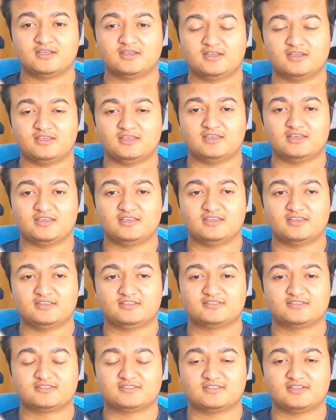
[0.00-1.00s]

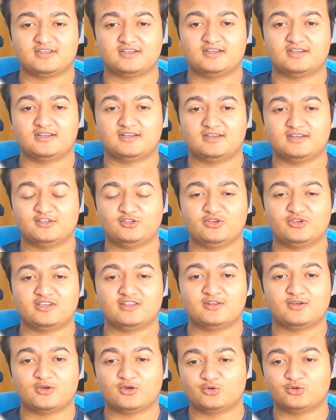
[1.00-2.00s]
is you
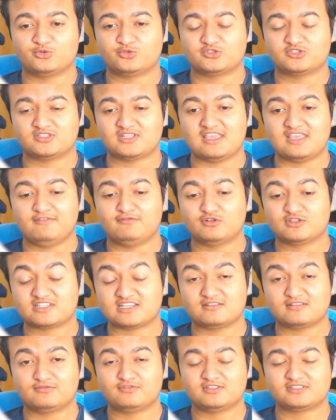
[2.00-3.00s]
can host a full
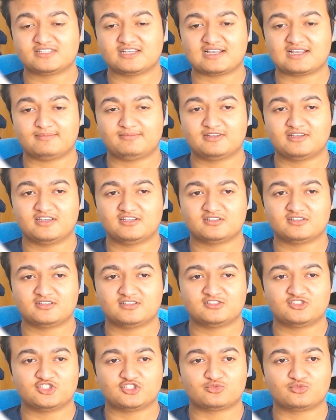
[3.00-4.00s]
stack application
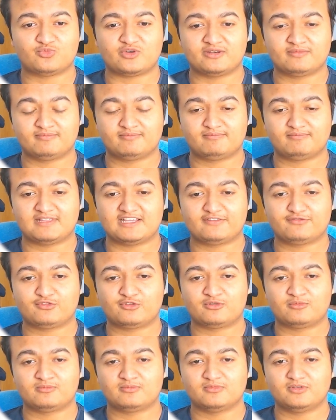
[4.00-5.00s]
in just one
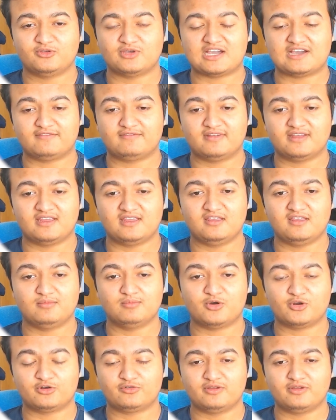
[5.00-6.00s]
platform. You have a
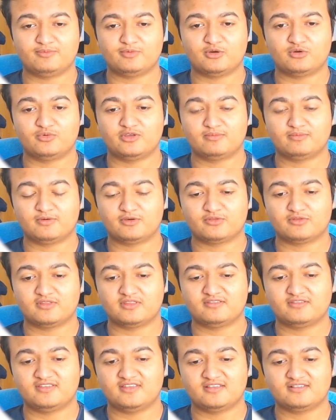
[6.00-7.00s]
monorepo with both of
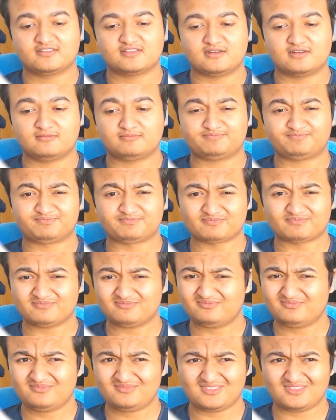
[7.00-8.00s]
the things, and
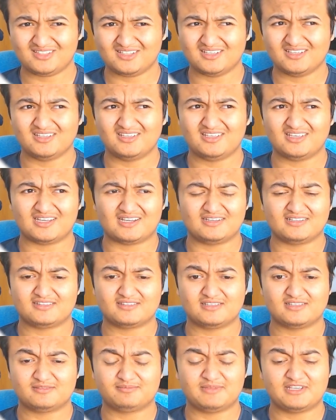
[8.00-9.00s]
yeah,
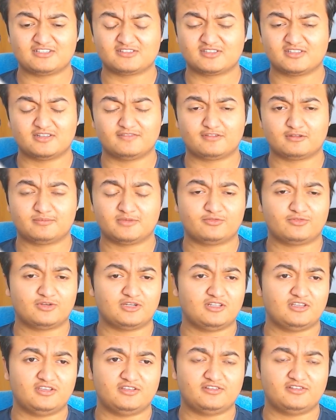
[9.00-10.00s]
it makes the development
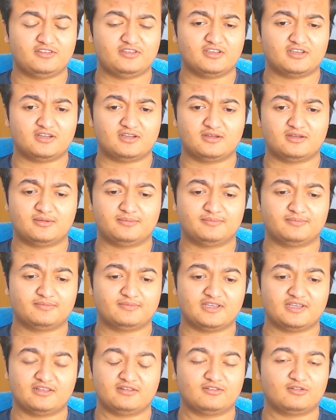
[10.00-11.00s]
really easy.
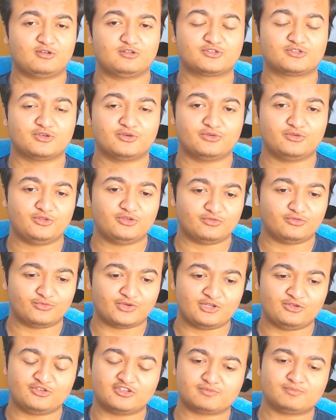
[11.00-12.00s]
And also,
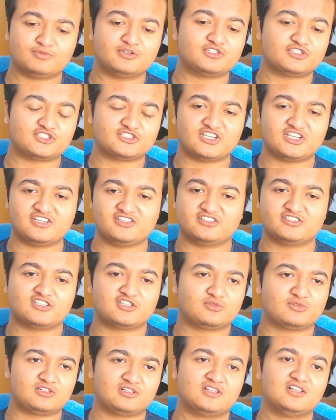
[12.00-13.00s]
when you just push the changes,
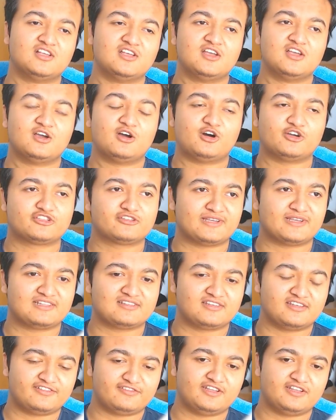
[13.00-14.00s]
it will
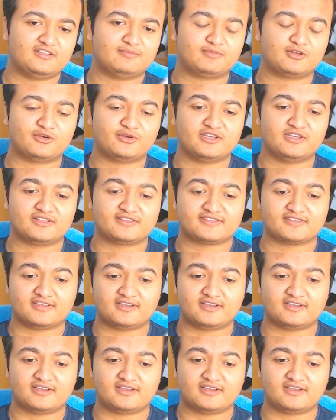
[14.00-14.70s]
automatically redeploy it.